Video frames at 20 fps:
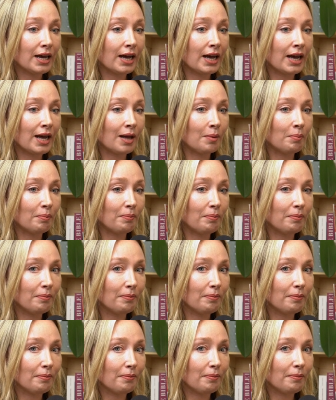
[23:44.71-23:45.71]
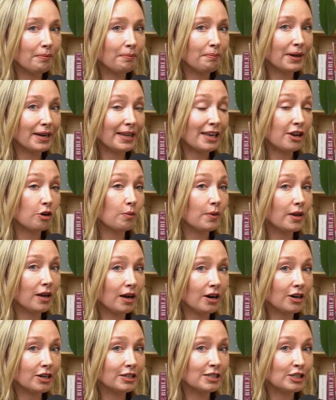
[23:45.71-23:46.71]
But here we
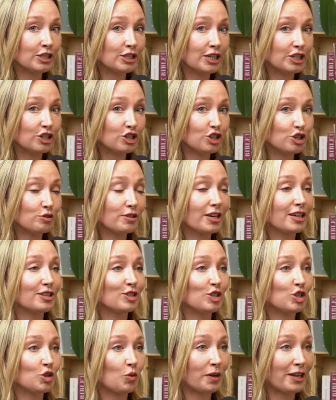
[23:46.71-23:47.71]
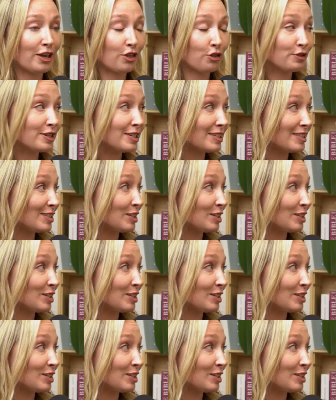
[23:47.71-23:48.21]
are in 2023,